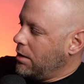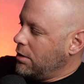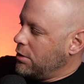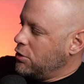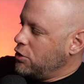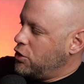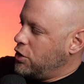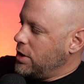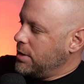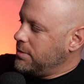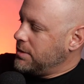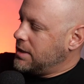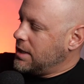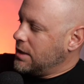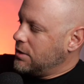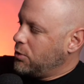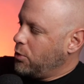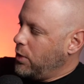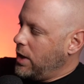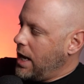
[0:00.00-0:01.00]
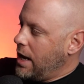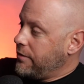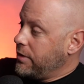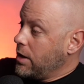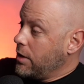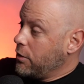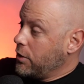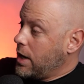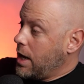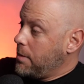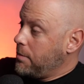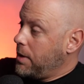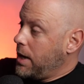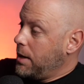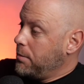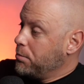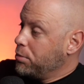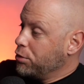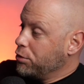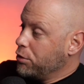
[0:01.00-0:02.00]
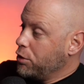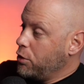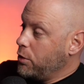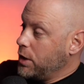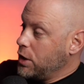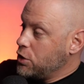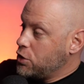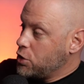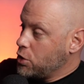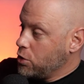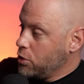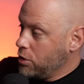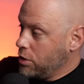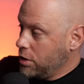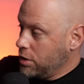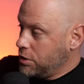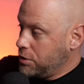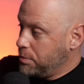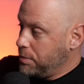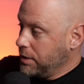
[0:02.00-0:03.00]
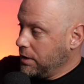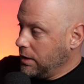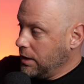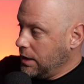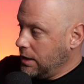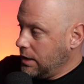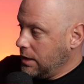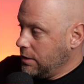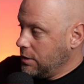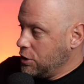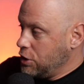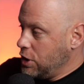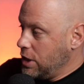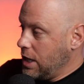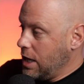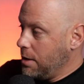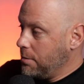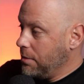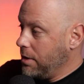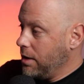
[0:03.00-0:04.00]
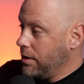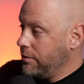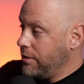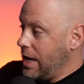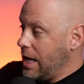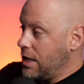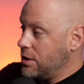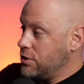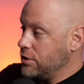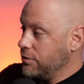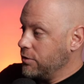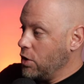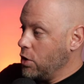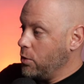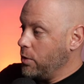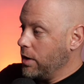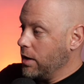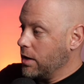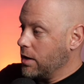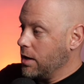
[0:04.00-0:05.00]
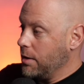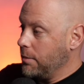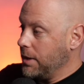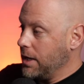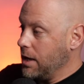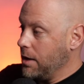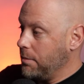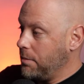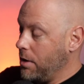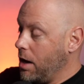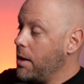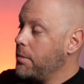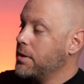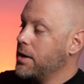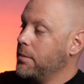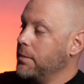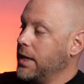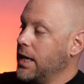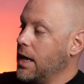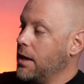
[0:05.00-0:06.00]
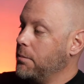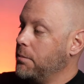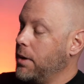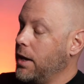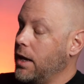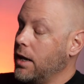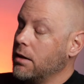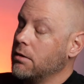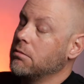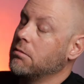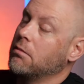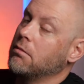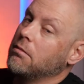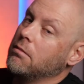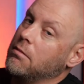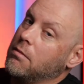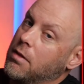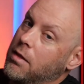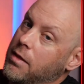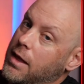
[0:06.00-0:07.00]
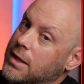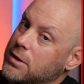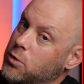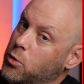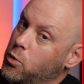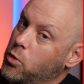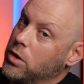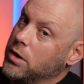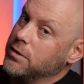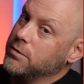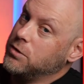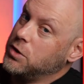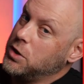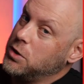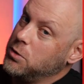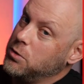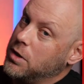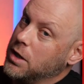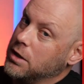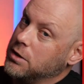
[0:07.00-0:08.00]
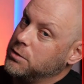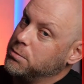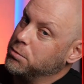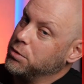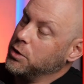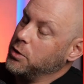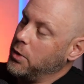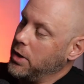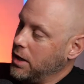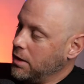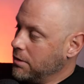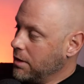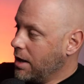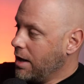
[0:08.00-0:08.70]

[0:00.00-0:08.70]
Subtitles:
Jim says, we have another campaign brewing, George. Bill Linton, the GM of Edge of Nowhere, upcoming campaign. That's one of 2 that's brewing.